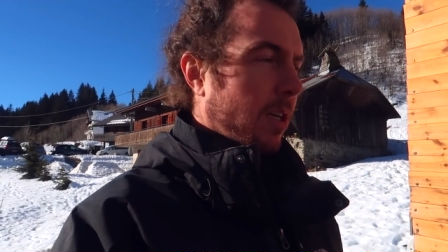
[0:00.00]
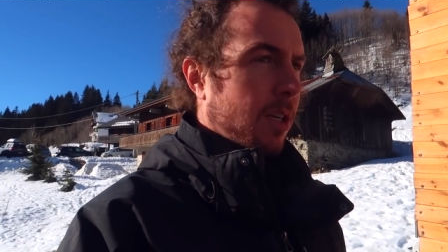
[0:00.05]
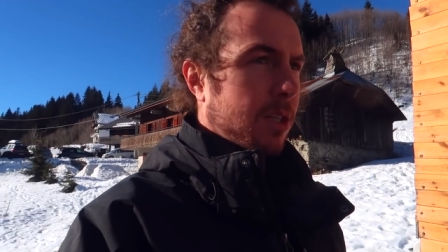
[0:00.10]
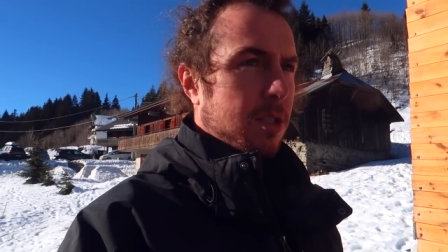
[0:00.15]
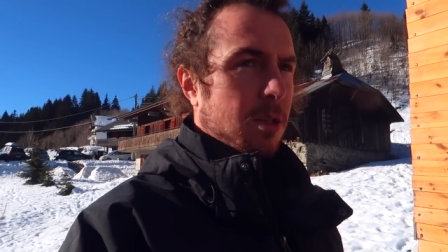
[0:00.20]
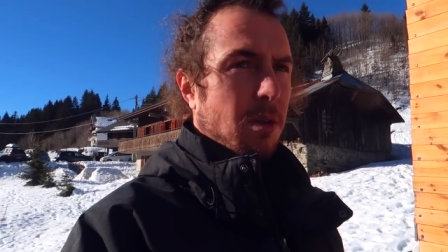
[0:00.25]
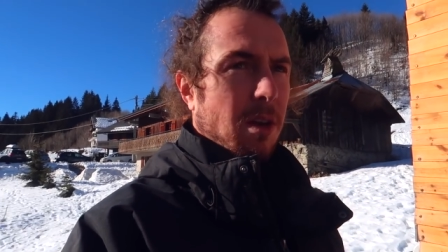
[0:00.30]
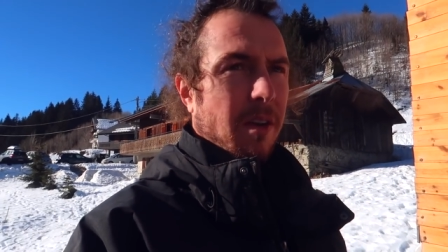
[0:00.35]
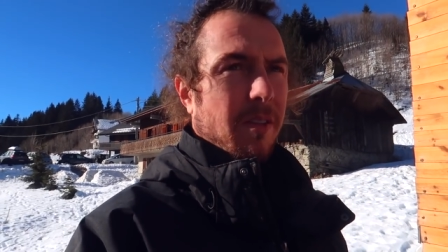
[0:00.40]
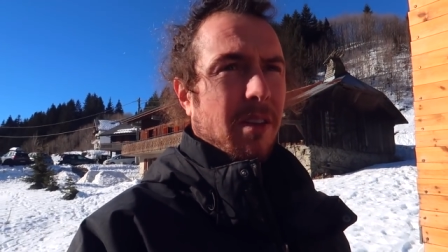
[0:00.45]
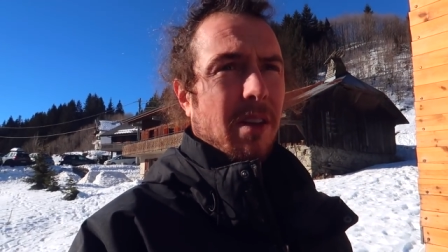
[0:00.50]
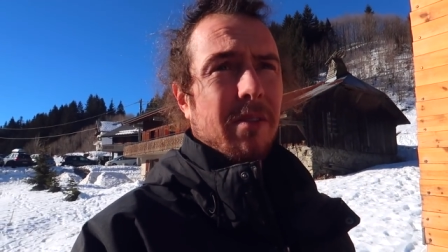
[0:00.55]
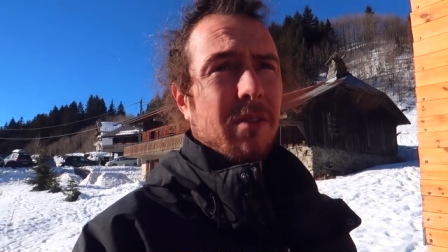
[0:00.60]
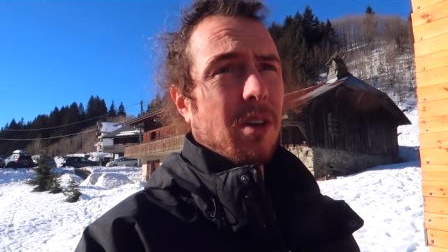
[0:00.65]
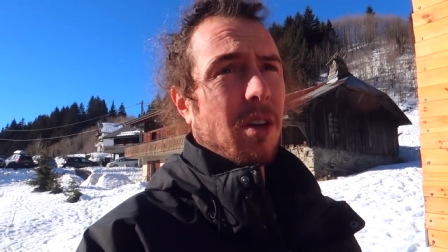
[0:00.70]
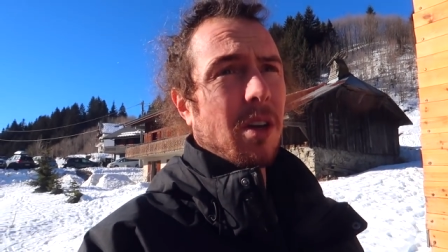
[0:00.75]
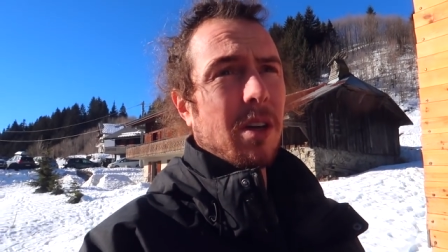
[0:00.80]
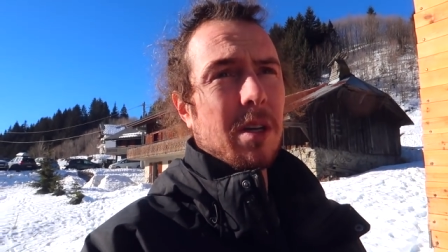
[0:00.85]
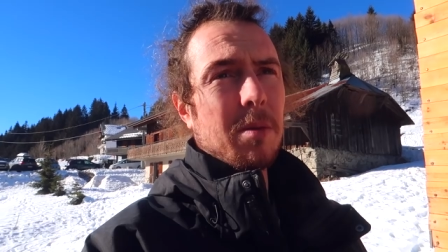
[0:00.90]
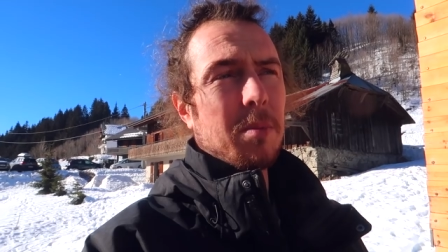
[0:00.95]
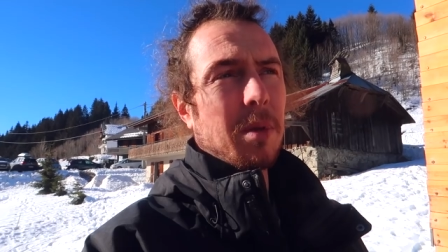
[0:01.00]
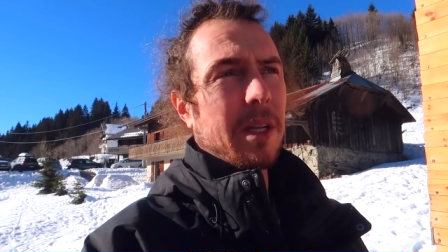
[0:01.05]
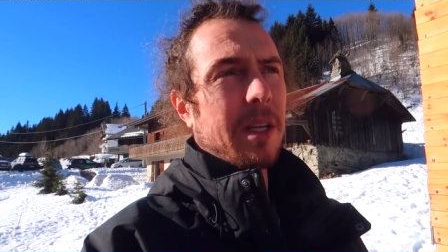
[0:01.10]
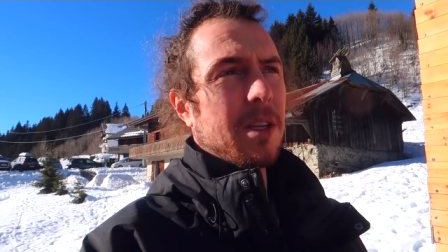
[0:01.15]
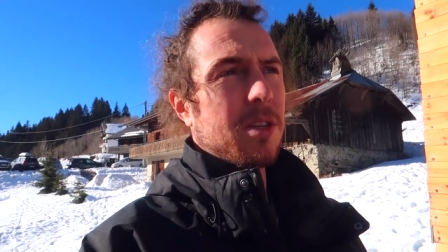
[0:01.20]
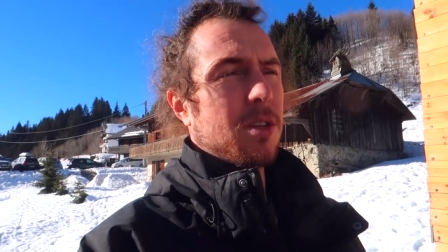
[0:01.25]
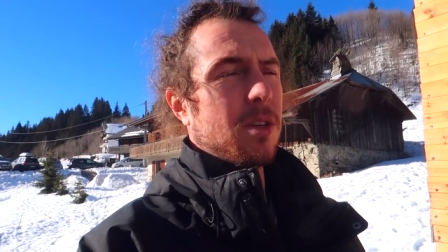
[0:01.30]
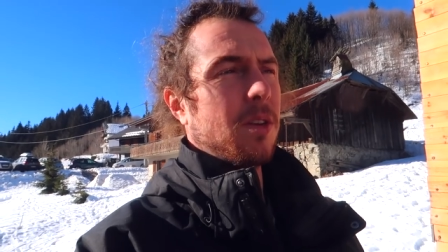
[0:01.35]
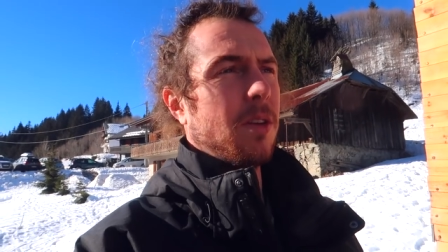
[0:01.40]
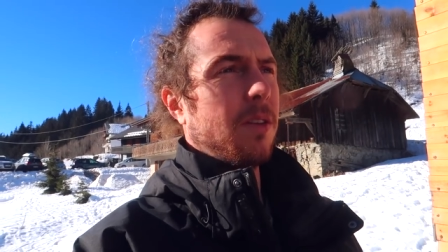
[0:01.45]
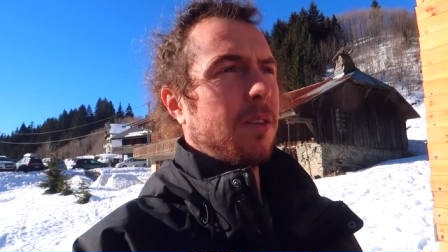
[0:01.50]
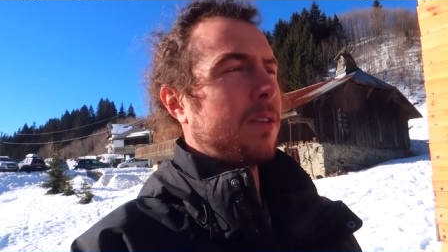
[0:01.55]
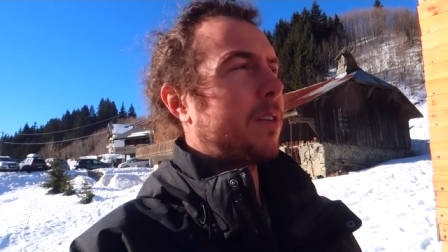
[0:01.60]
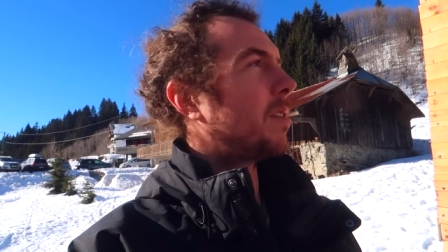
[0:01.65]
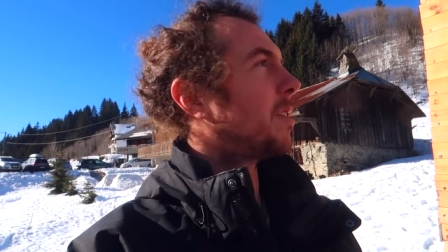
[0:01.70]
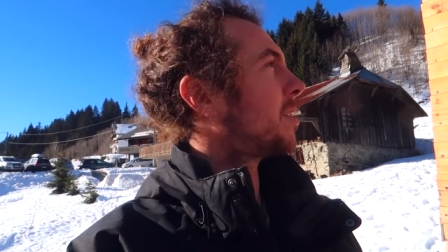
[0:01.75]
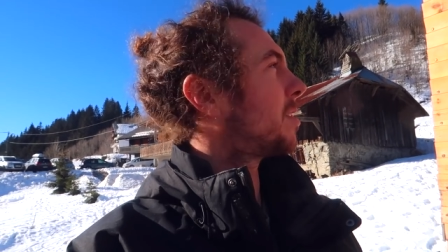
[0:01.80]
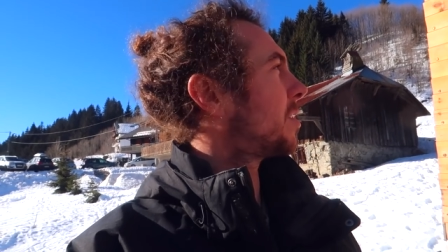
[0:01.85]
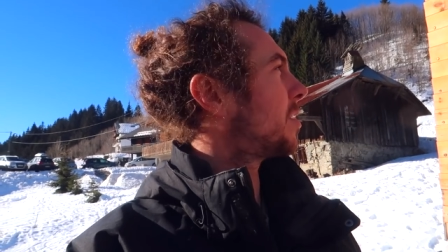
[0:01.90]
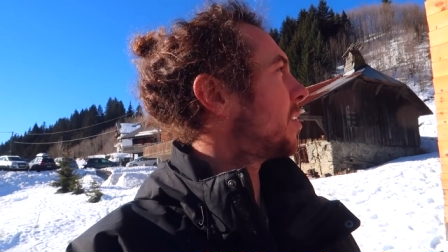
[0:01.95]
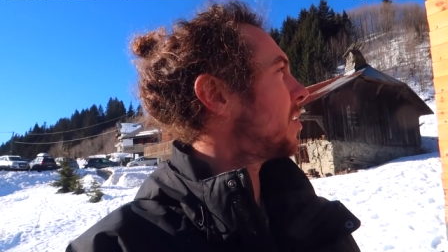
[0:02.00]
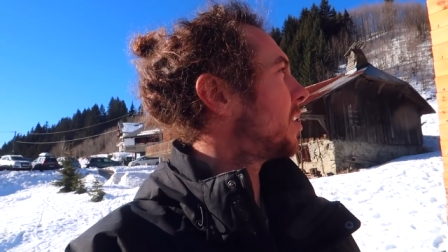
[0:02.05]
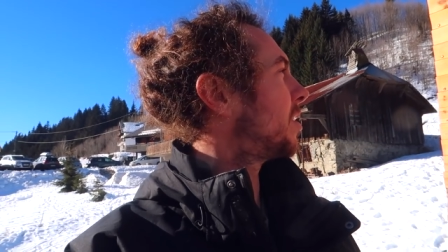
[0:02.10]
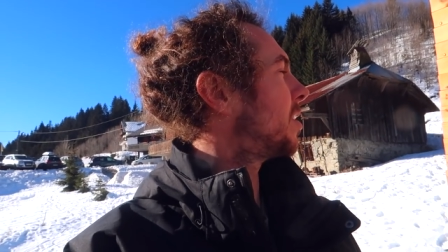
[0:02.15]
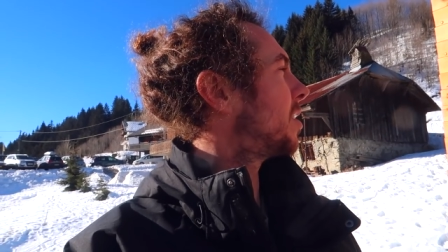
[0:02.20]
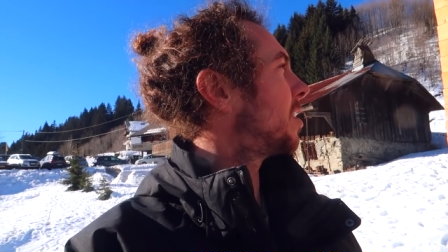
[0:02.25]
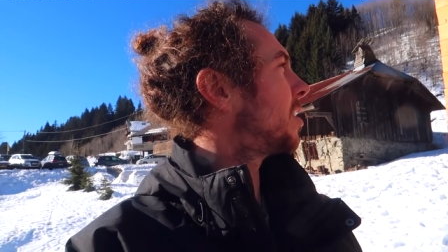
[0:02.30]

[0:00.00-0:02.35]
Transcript: soak everything. I haven't got any bleach or nothing, so.